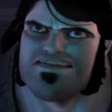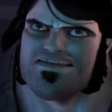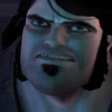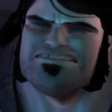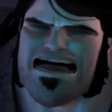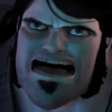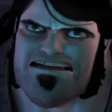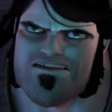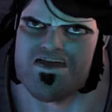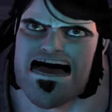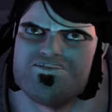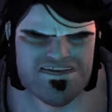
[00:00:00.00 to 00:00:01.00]
you not to
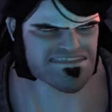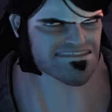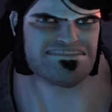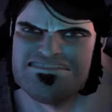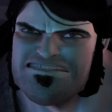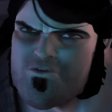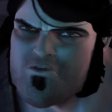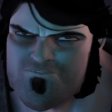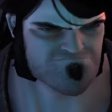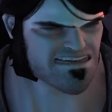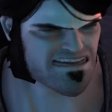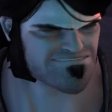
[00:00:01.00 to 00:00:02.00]
climb on that, you
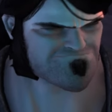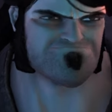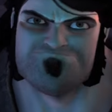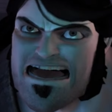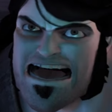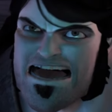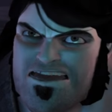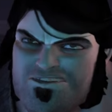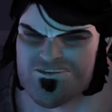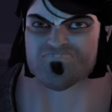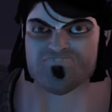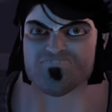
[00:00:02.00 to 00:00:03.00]
stupid
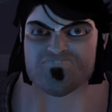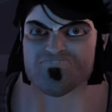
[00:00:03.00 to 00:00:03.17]
mother!